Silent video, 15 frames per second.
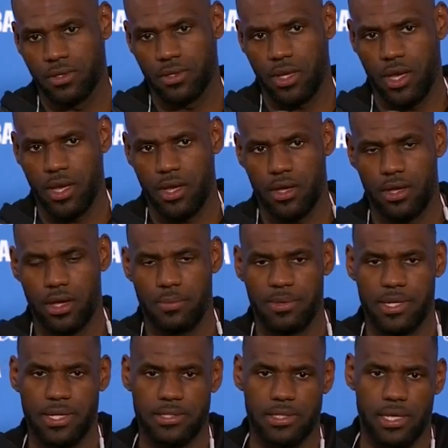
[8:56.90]
Uh, I
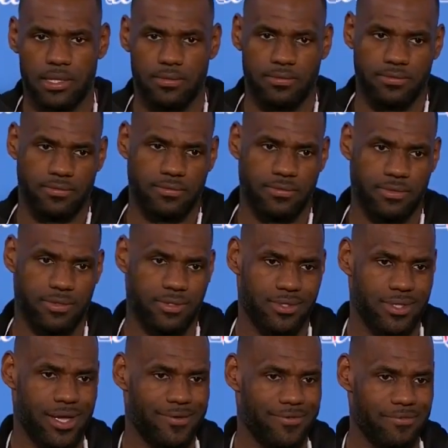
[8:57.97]
mean, that's not
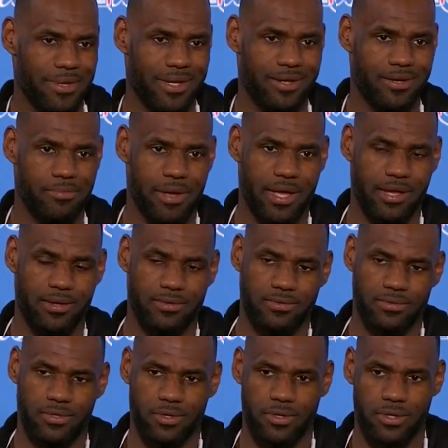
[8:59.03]
it's not for me to debate
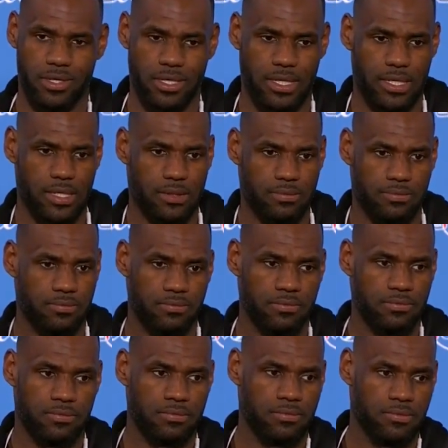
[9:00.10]
or um,
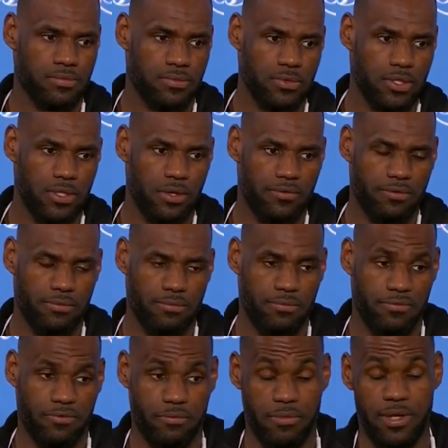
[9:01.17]
you know,
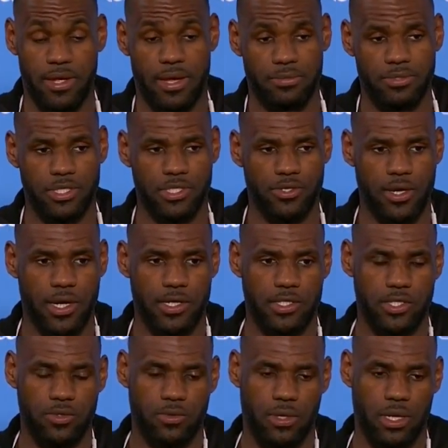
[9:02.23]
for for me, I'm just trying
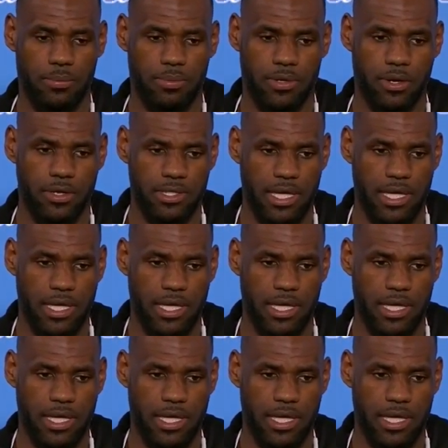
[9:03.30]
to uh, put our